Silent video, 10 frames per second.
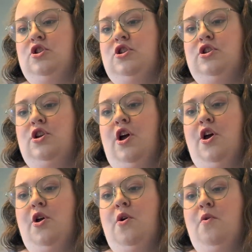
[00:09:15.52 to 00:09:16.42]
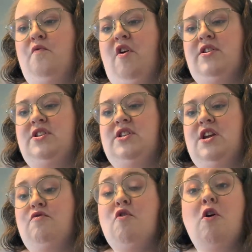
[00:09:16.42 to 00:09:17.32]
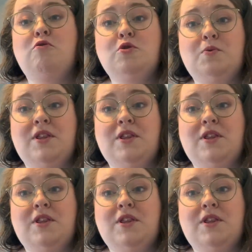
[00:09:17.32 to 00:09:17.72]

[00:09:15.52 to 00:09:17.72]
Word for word: slow rustic rolls with